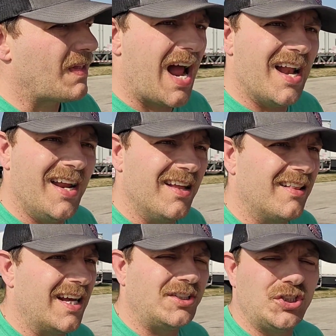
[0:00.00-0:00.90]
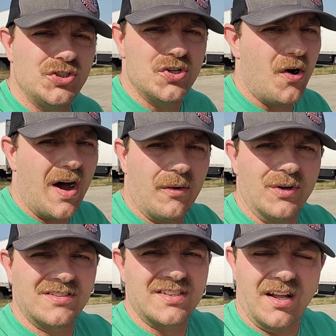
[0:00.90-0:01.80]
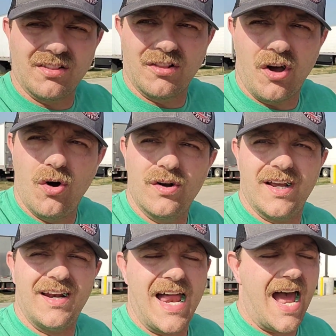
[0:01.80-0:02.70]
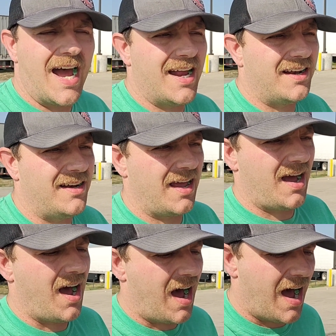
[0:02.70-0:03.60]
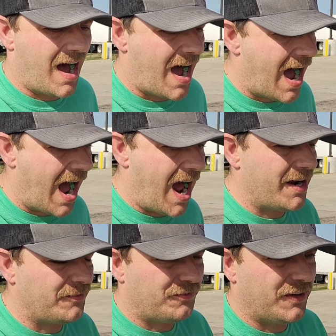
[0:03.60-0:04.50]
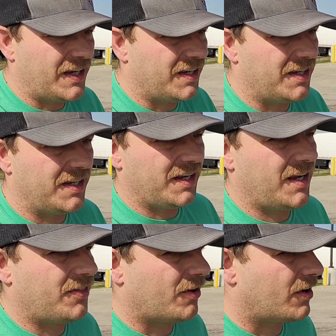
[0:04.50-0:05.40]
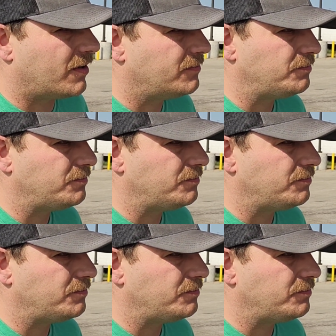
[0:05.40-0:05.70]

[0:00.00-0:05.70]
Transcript: I didn't let you know I was unloaded at uh, High V either.